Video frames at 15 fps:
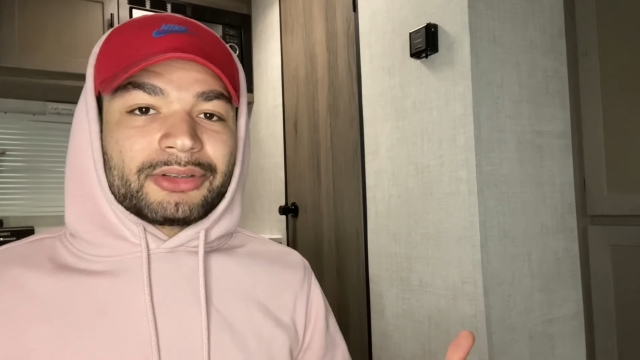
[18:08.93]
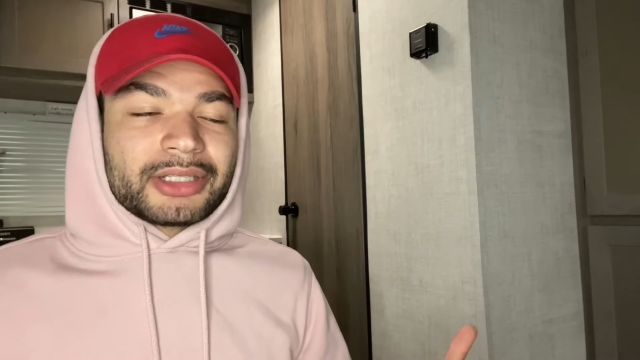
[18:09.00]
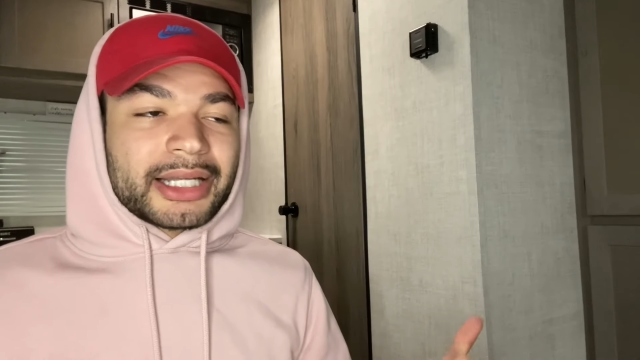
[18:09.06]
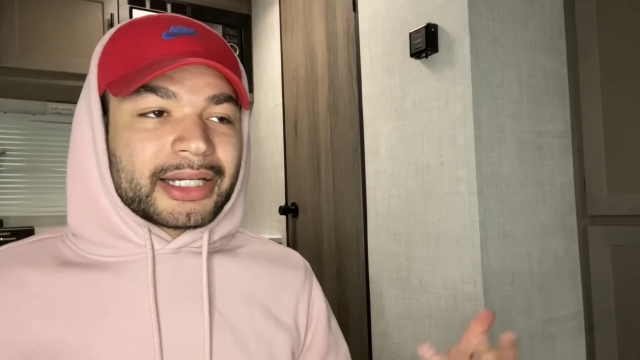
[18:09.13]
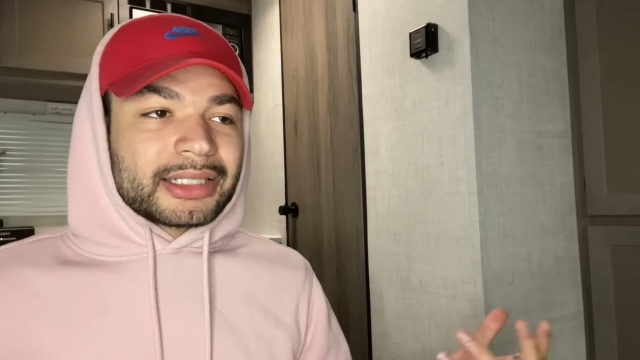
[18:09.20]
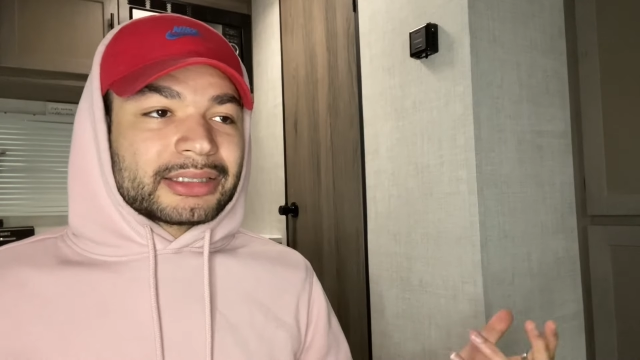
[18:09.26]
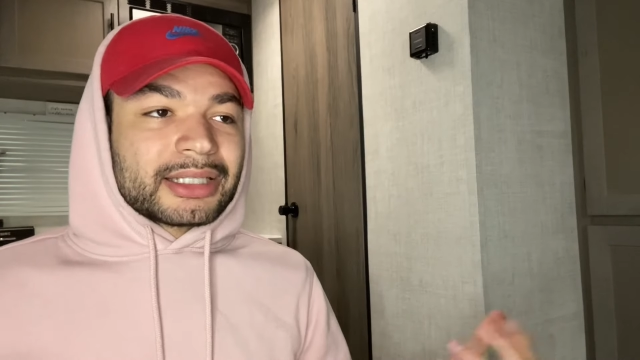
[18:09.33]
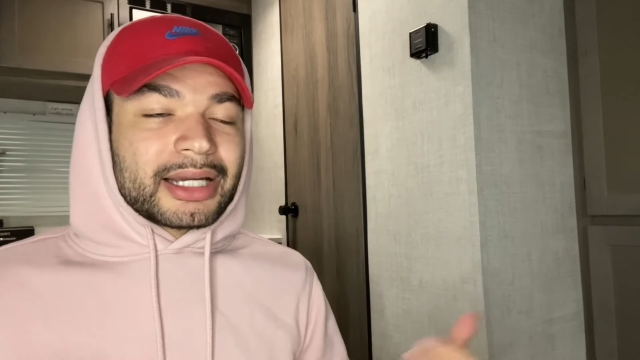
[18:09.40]

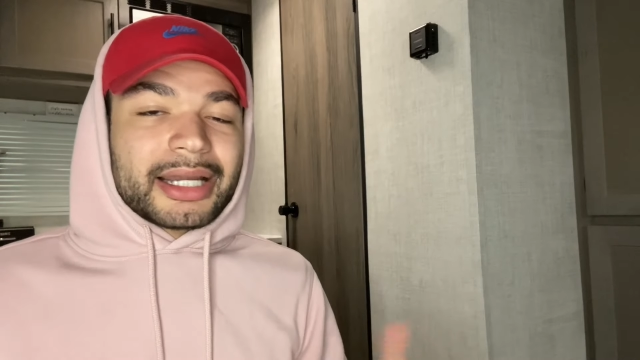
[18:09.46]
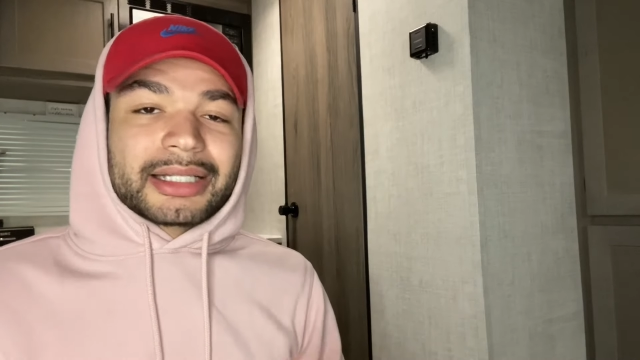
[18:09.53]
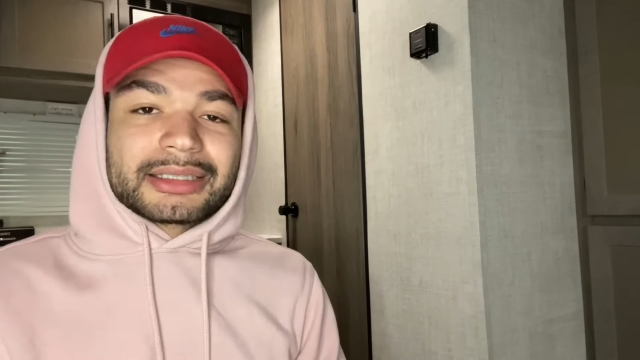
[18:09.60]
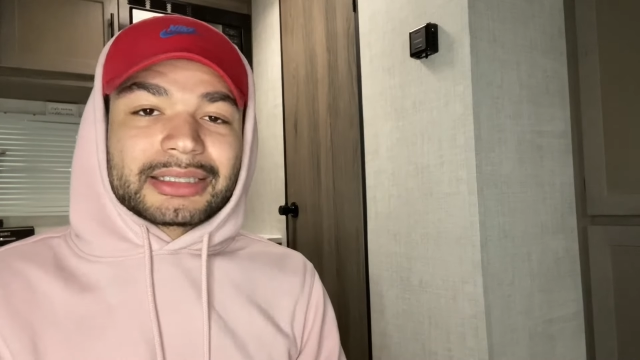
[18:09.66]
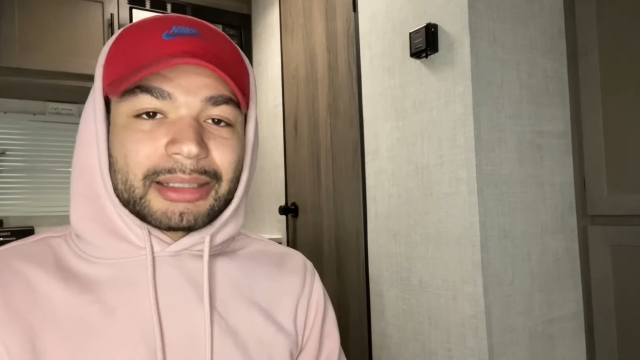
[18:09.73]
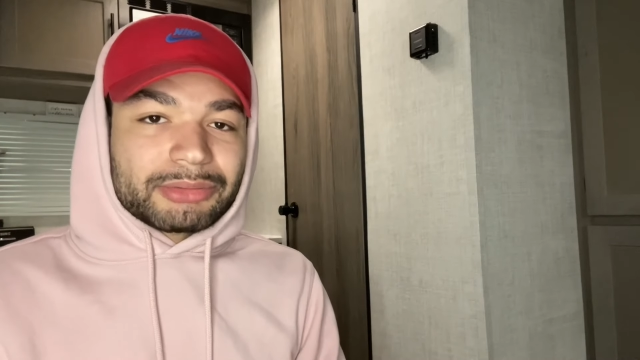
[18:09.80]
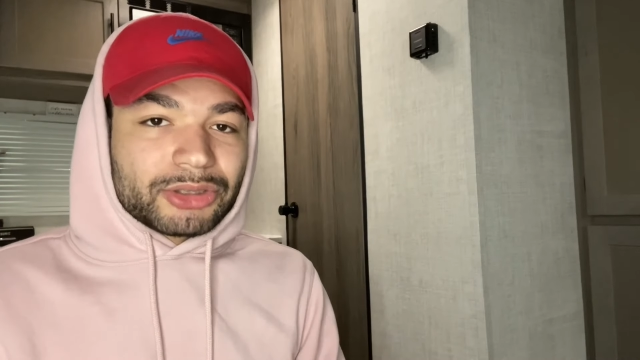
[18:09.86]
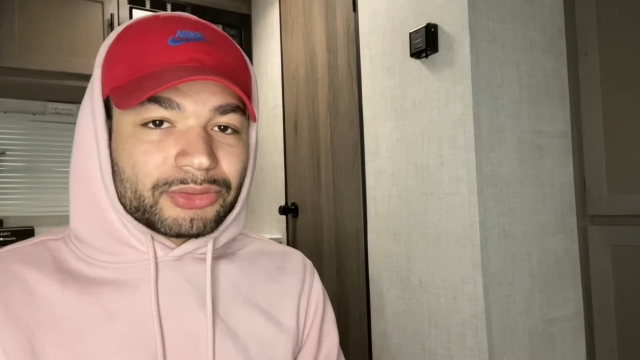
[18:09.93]
Like I said, I
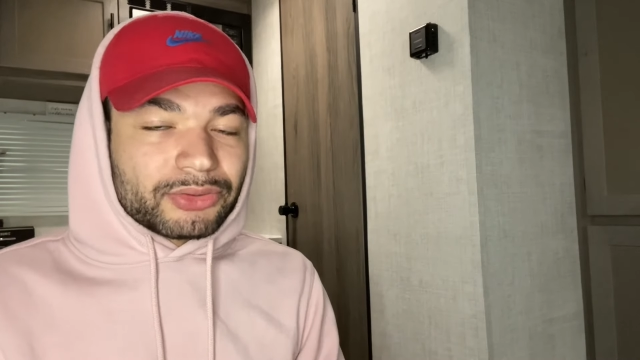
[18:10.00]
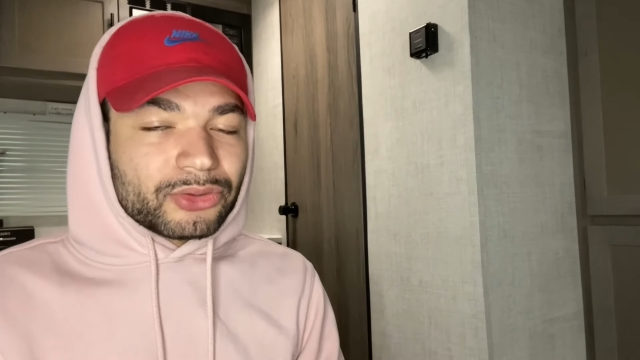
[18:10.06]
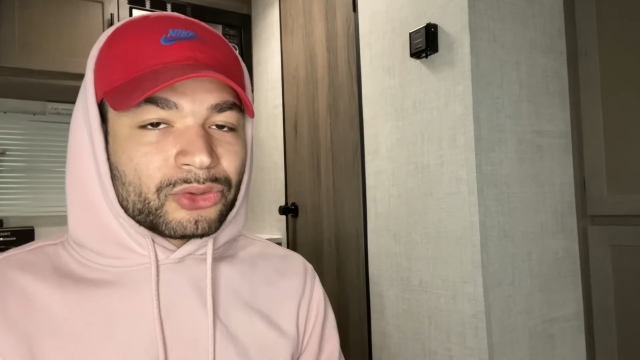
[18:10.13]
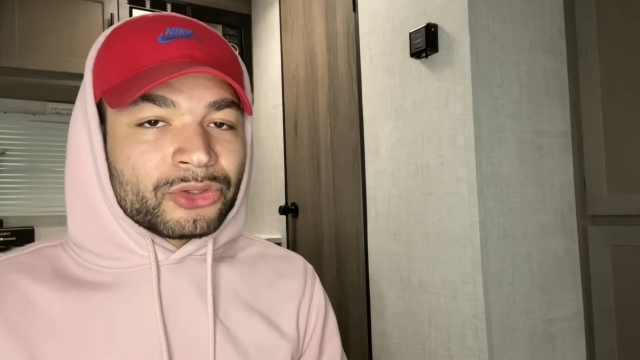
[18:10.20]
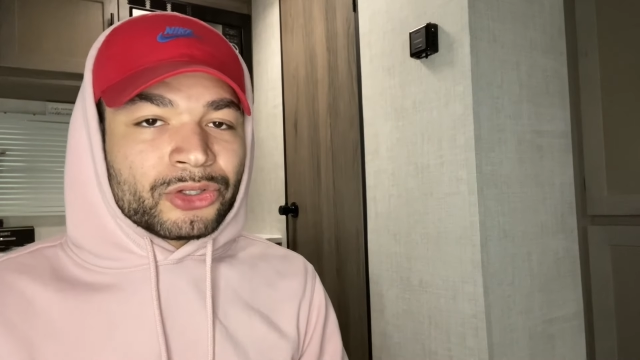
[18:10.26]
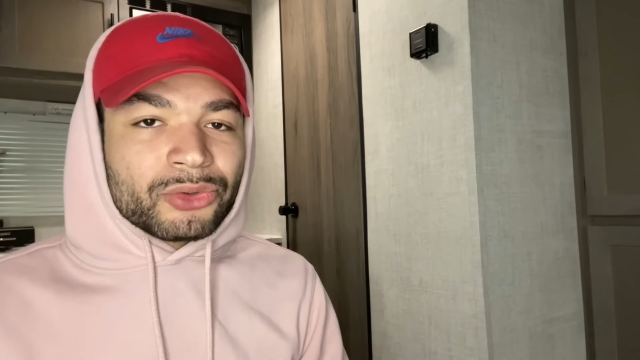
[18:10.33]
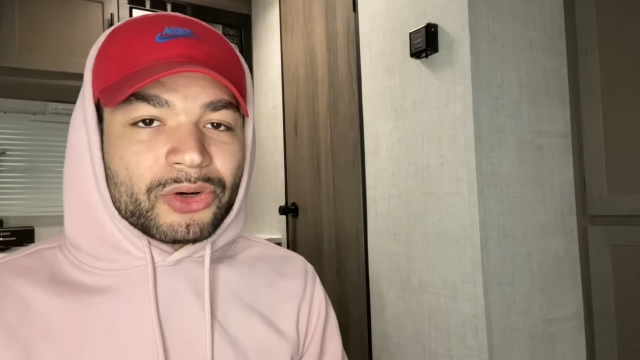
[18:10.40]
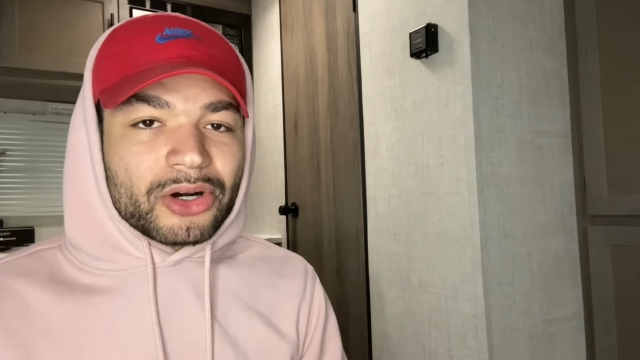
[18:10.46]
accept you for who
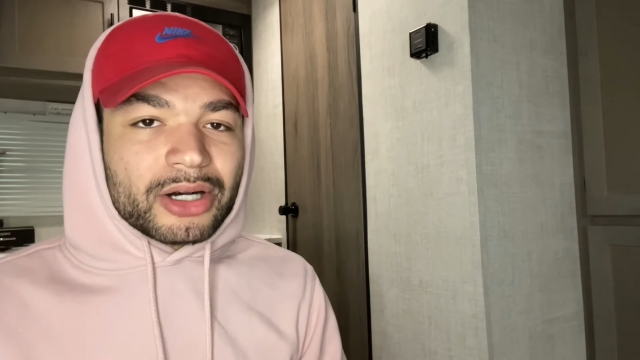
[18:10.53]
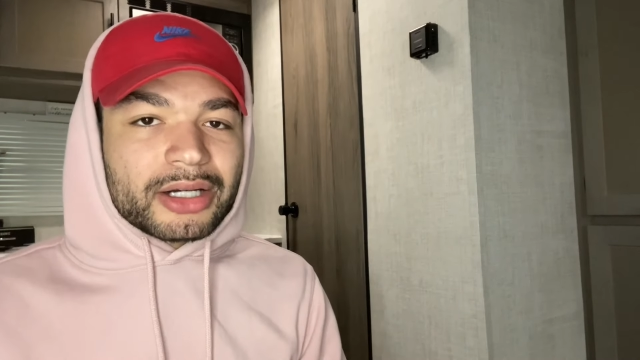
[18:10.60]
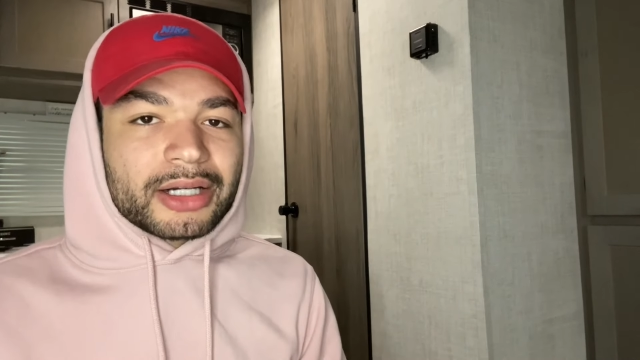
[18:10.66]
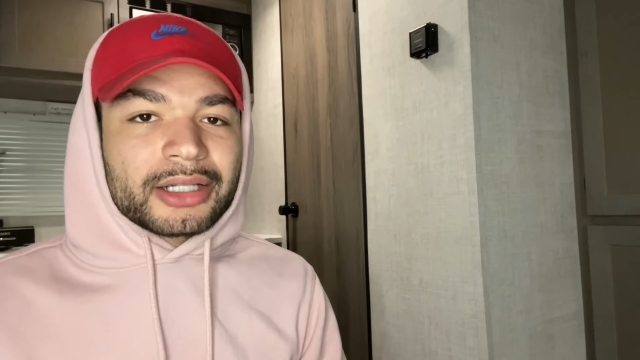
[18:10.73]
you are,